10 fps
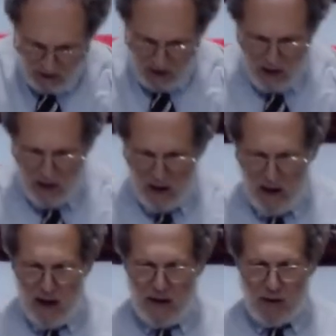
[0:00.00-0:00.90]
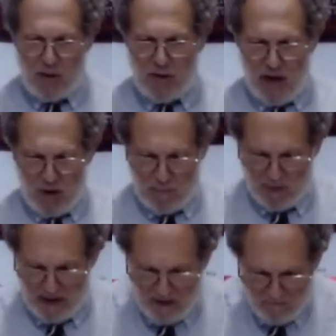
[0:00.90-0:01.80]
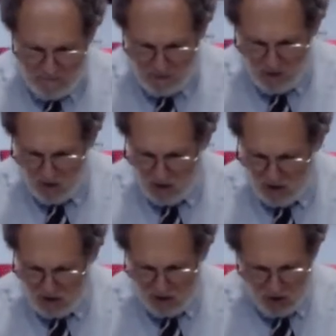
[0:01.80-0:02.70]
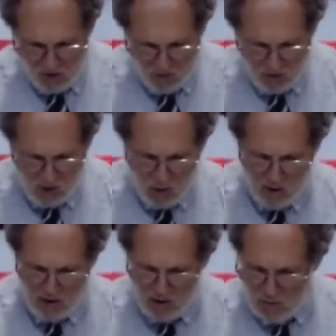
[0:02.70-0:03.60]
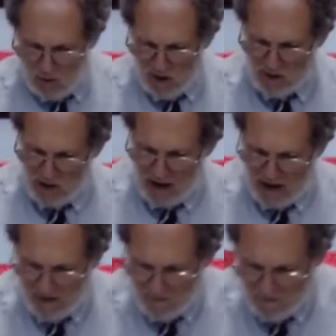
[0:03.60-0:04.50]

uh, on your Seder plate, you're also going to want to have,